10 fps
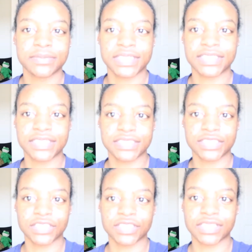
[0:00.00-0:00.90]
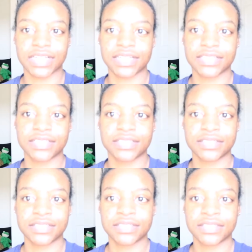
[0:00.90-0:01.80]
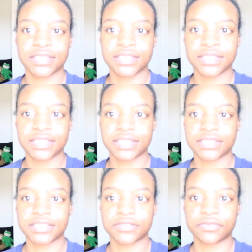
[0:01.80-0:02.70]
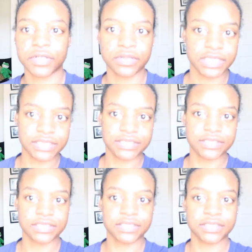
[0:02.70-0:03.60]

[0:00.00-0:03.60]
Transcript: but it doesn't look like it's focused.